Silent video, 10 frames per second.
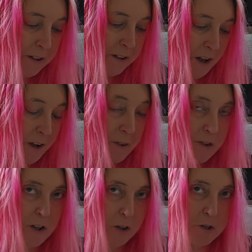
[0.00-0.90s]
I've got
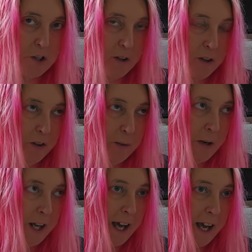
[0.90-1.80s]
so much going on in
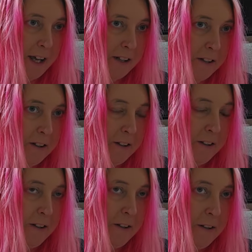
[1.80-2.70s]
my head.
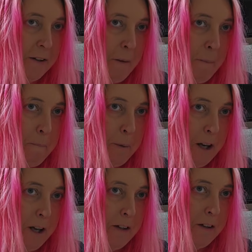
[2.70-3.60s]

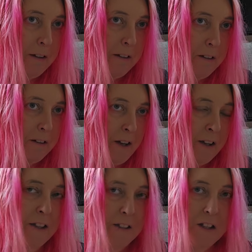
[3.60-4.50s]
But I
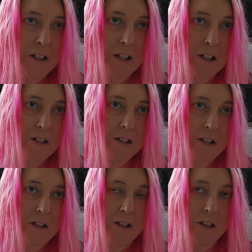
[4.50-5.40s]
think the thing
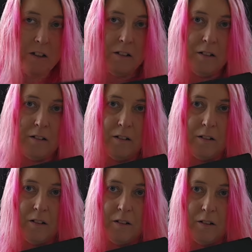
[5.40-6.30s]
is that
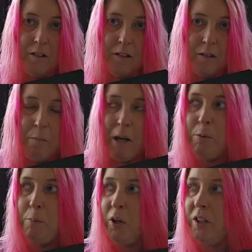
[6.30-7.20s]
maybe
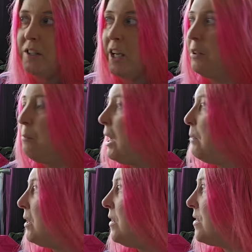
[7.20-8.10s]
putting it down in
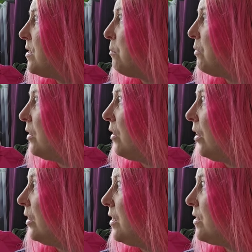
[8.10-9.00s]
paper isn't something that I
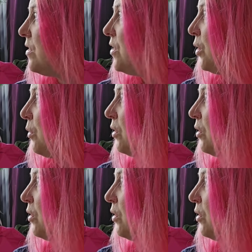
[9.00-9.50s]
need to do at the